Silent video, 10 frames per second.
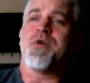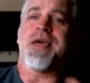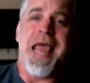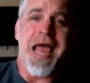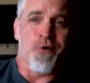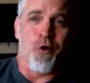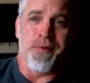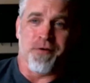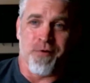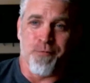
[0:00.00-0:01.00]
You can have
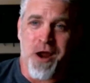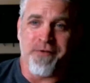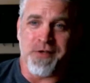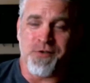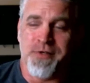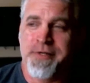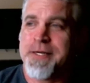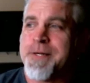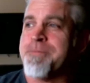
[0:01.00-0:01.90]
right. oatmeal for breakfast,